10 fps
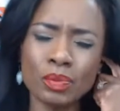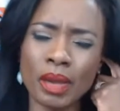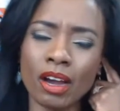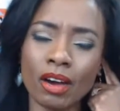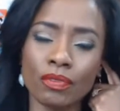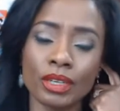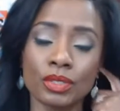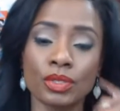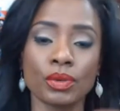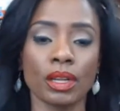pay off when
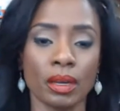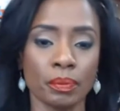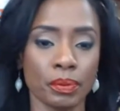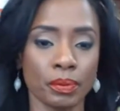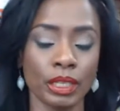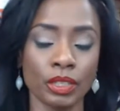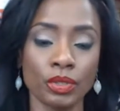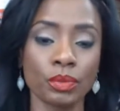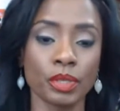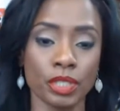you
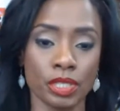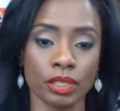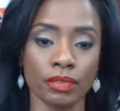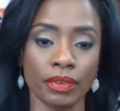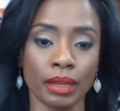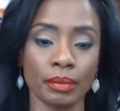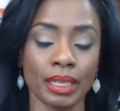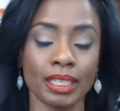do personal development,